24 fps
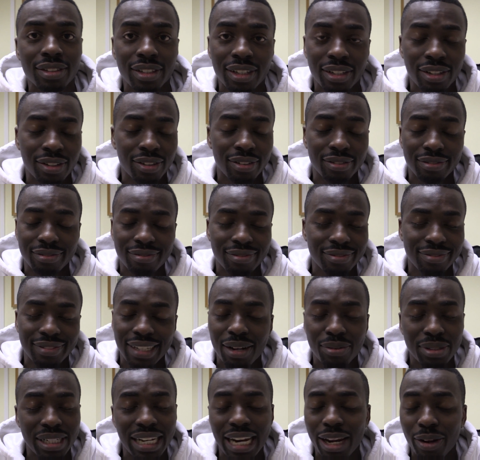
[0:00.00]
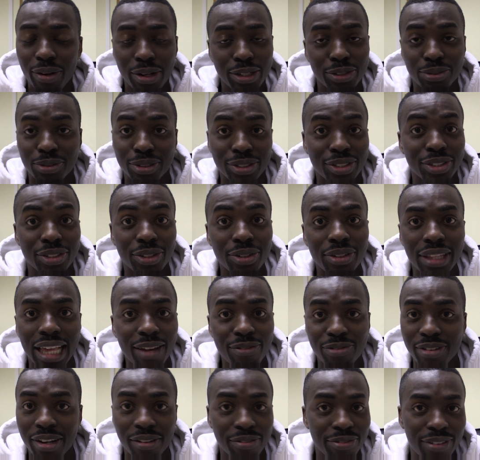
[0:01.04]
You know, I wouldn't encourage anyone to do that
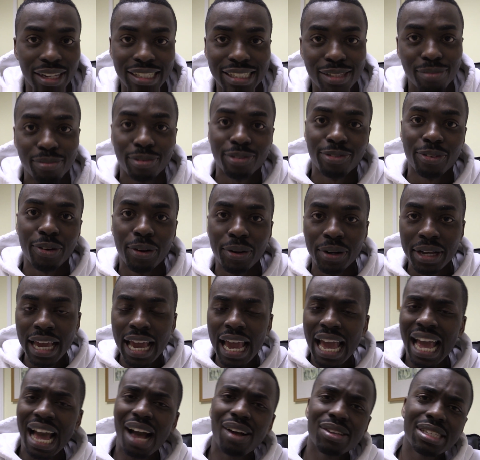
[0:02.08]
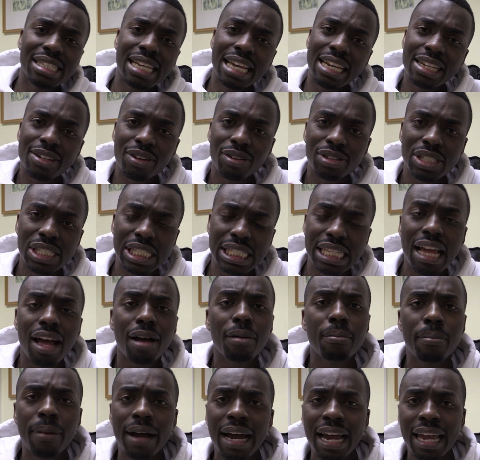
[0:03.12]
if you've never fasted before. I'll say, you know,
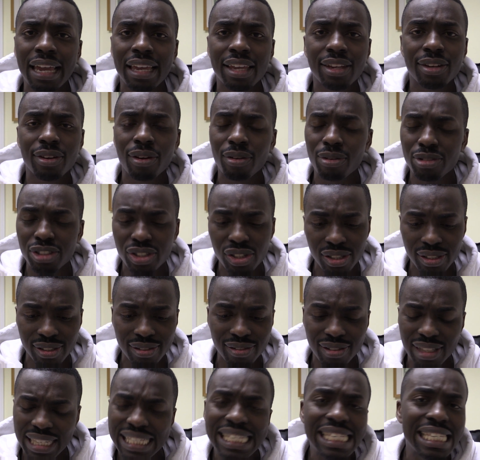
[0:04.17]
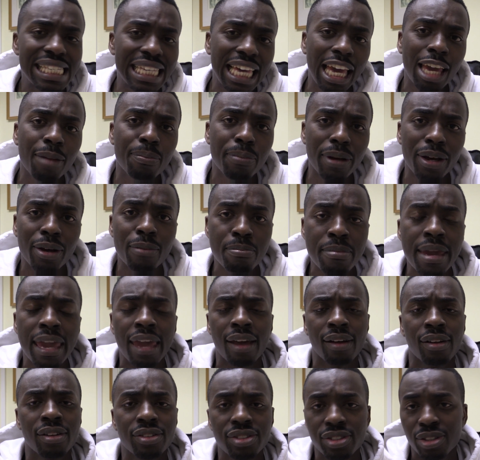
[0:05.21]
start by, you know, just skip a
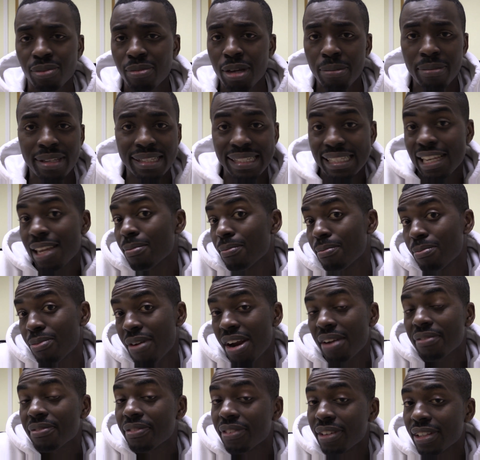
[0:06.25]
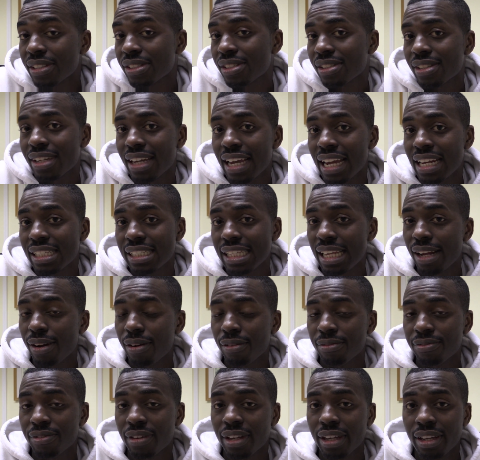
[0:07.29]
meal. So maybe skip breakfast instead
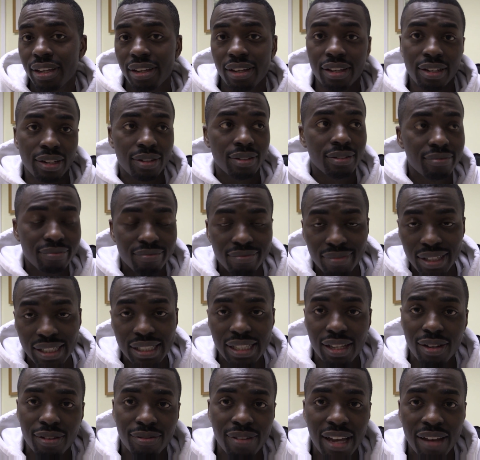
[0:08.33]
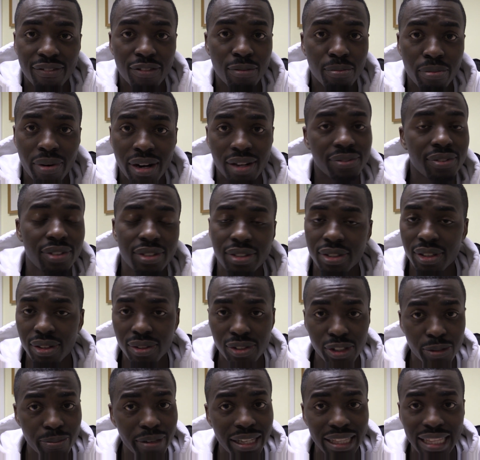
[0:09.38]
of, you know, instead of having breakfast, you
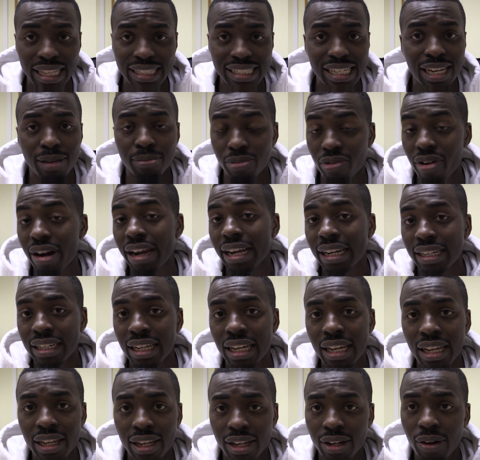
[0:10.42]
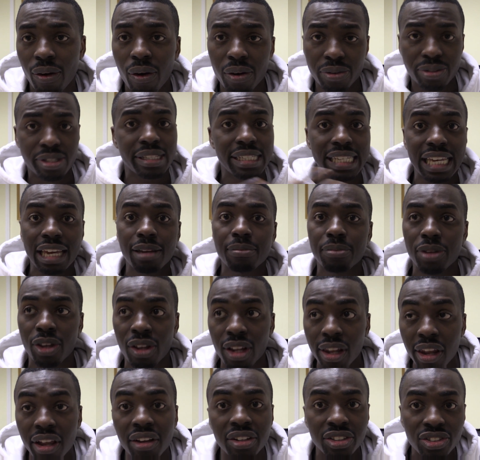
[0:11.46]
know, spend that time praying, you know, or skip
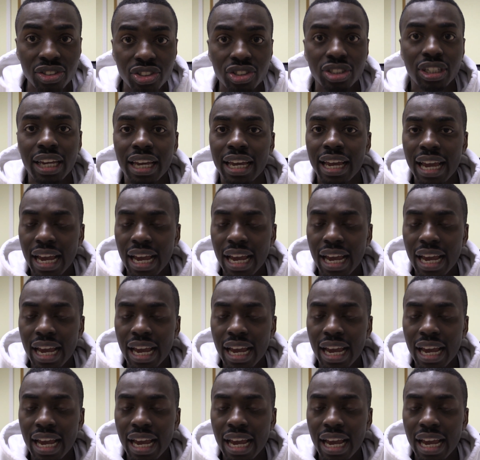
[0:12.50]
your lunch.